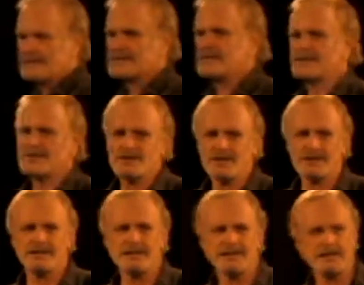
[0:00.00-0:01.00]
He says in
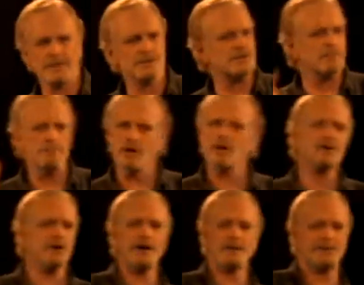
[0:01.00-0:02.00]
John 8, he was a
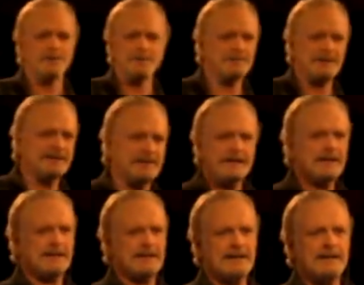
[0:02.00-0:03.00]
murderer from the
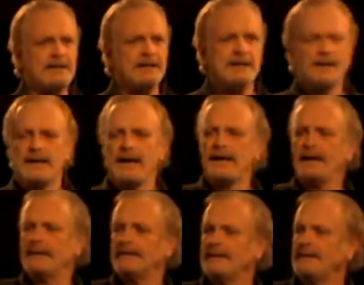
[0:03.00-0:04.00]
beginning,
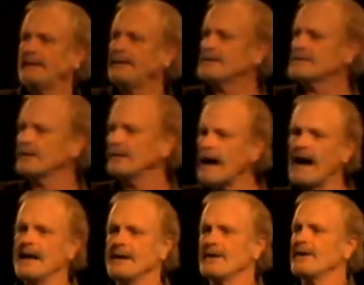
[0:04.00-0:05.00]
and the, he's a
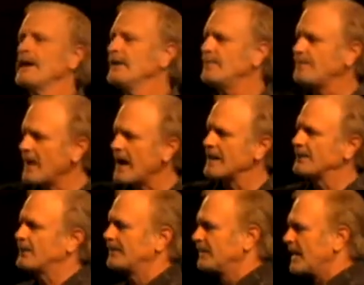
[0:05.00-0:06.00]
liar and the
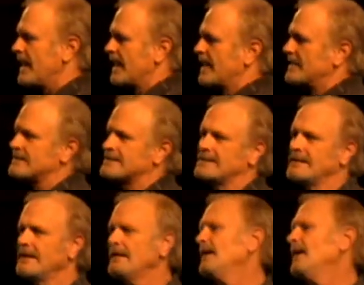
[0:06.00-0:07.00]
father of lies.
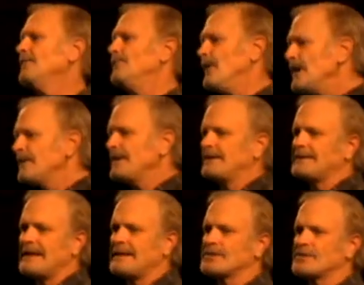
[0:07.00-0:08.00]
Very
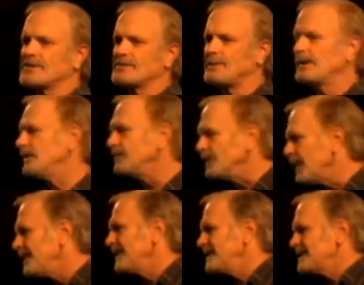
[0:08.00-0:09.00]
dangerous being,
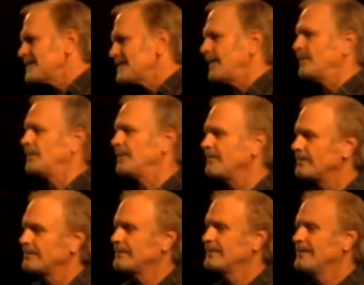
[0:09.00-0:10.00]
very deceptive.
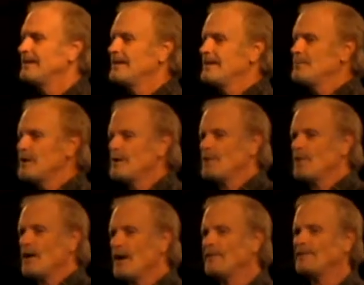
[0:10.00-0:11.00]
People
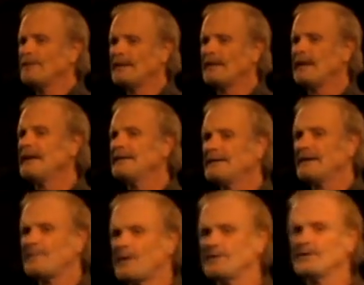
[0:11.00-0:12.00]
often end
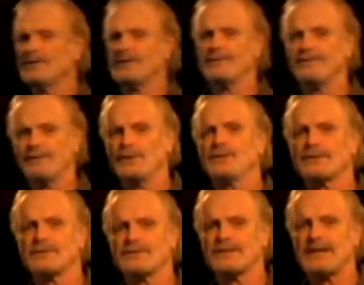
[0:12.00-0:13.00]
up under the
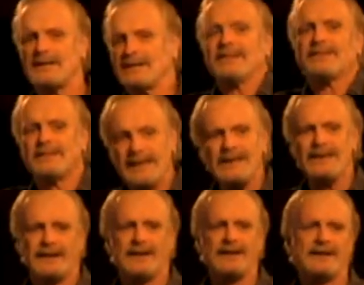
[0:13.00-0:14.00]
influence of Satan,
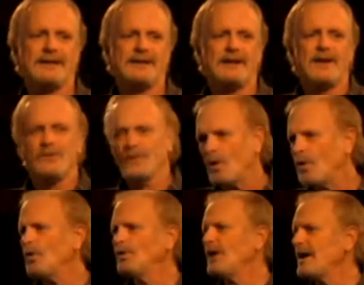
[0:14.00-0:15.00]
thinking the
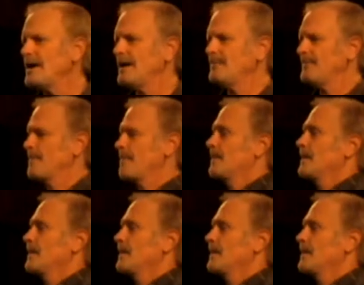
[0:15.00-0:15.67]
whole time